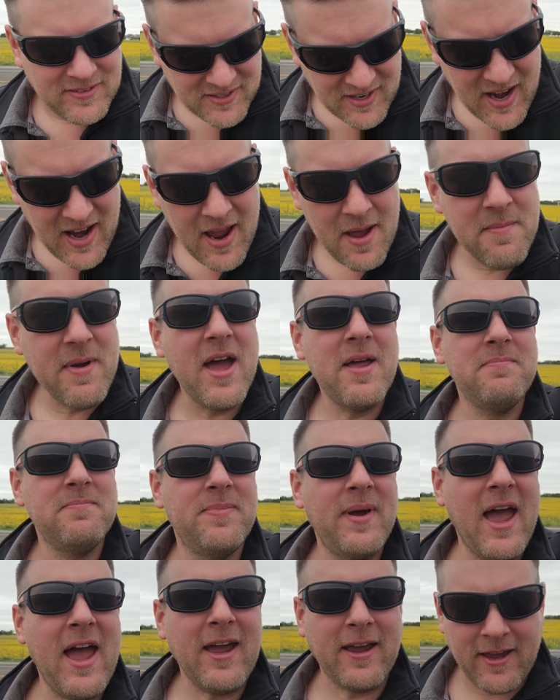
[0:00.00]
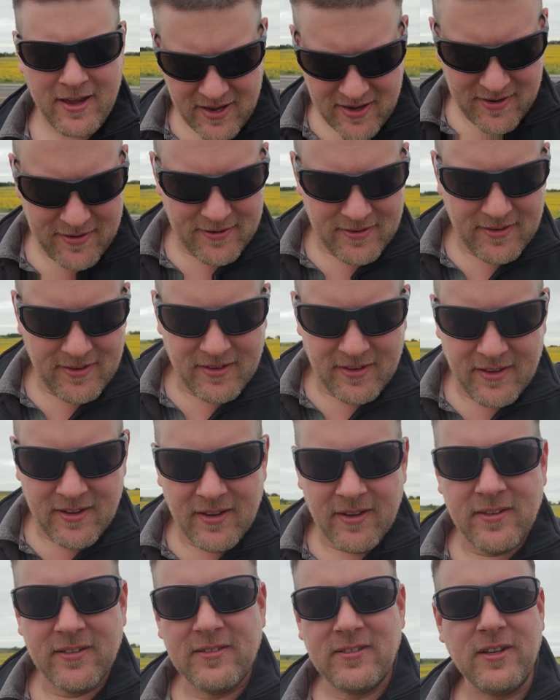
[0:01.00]
Today I'm heading back
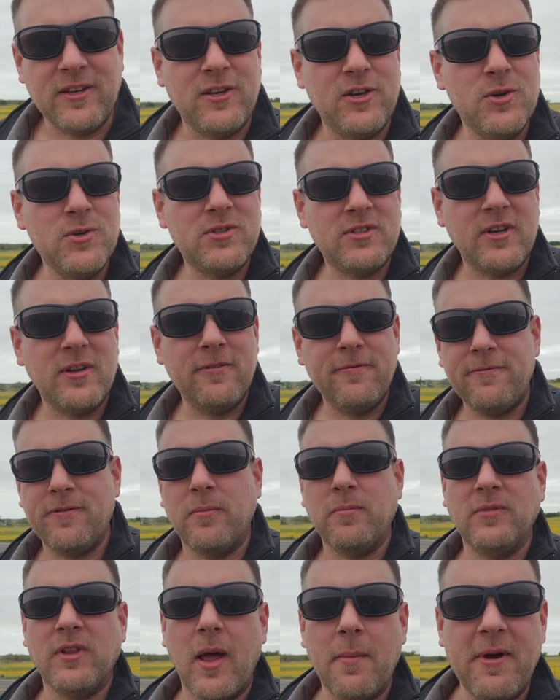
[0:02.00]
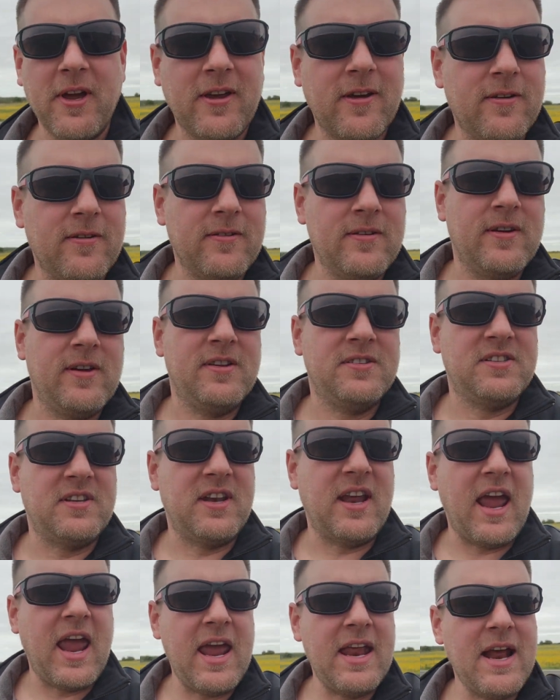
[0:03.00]
to Houston from Lubbock. It's
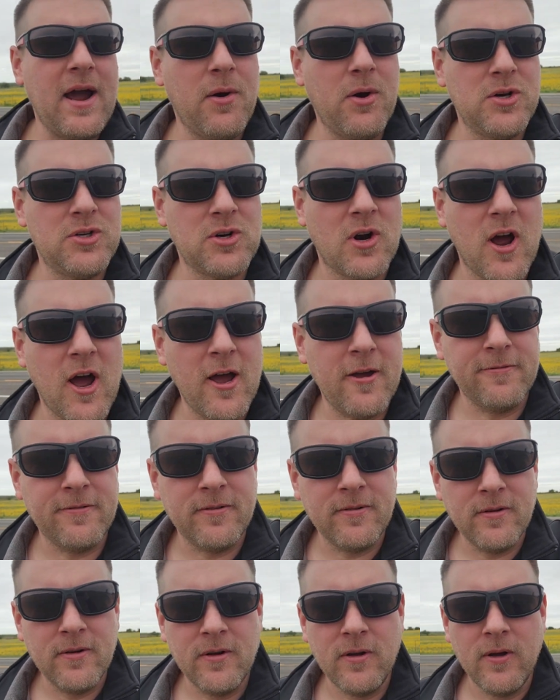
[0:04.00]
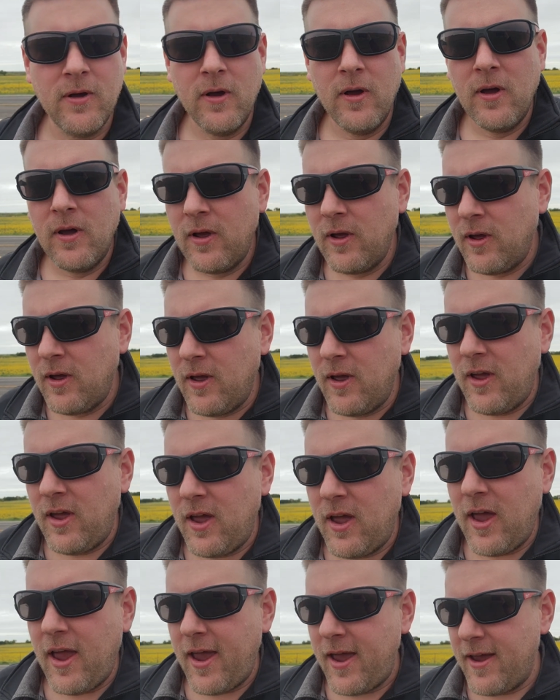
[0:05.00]
an eight hour drive
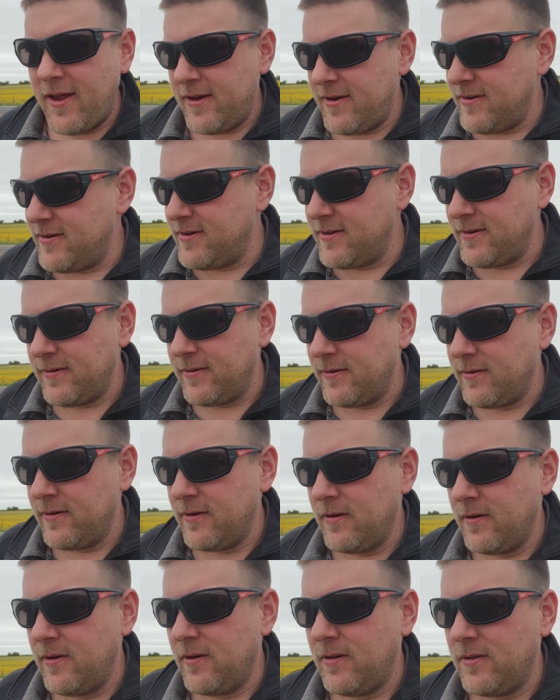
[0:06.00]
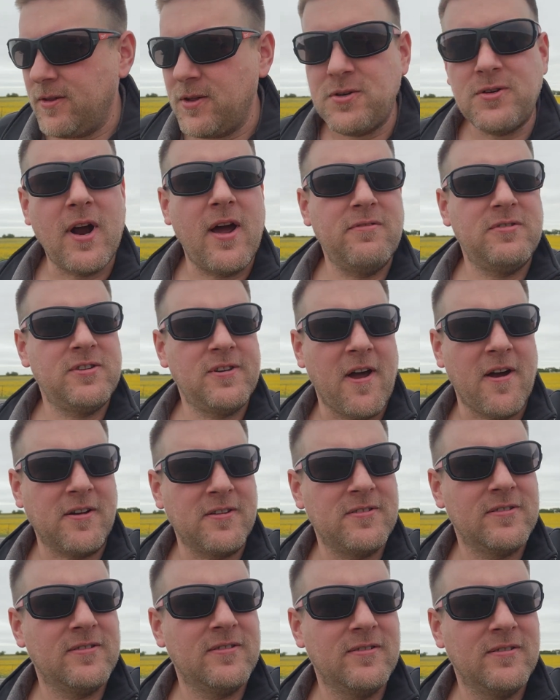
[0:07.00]
and the drive
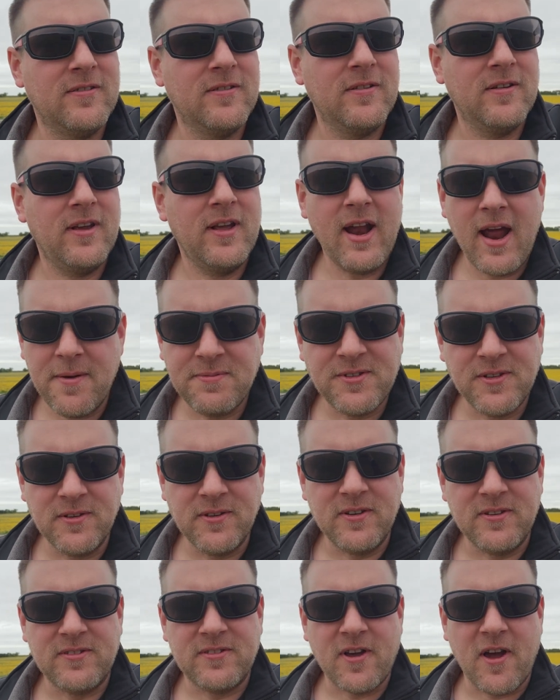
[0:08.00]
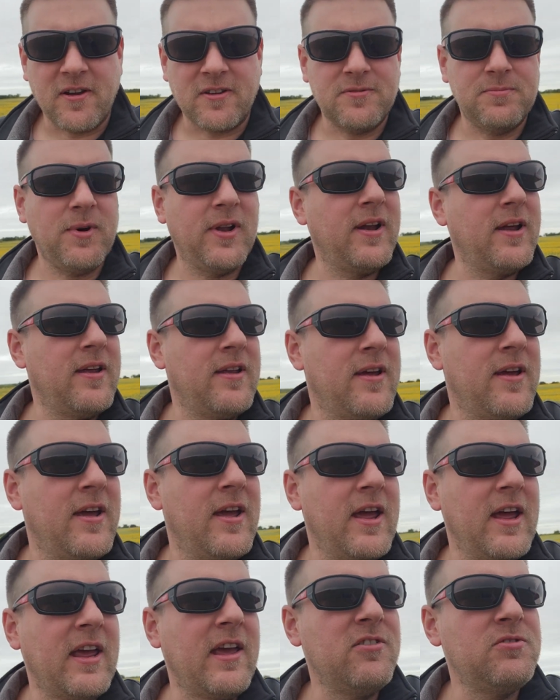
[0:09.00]
sucks. It absolutely sucks, but it,
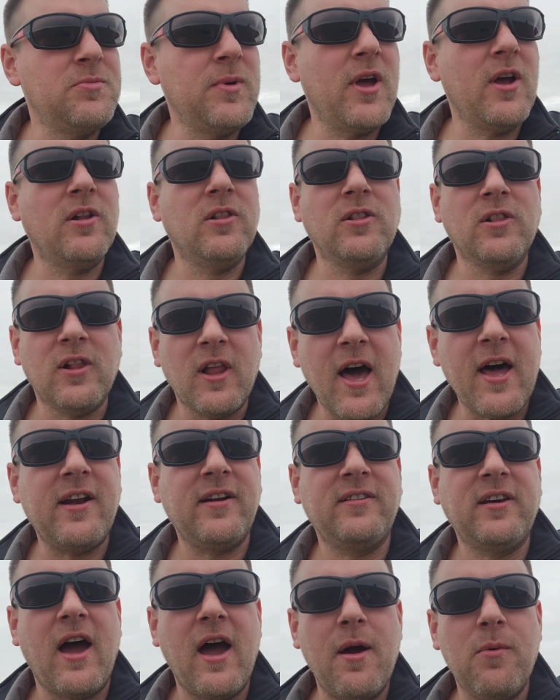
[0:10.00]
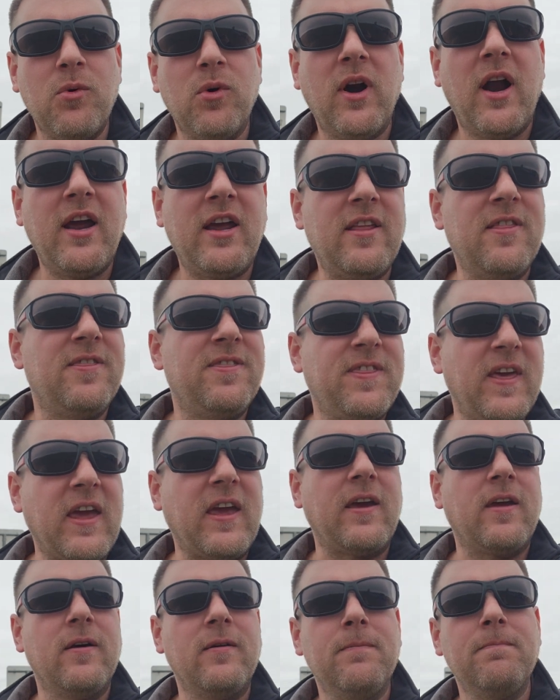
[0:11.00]
it gives me a lot of time where I can
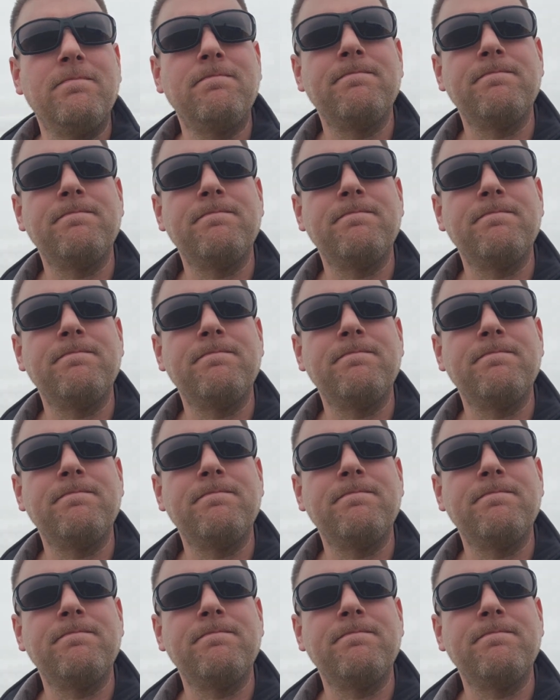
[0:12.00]
think.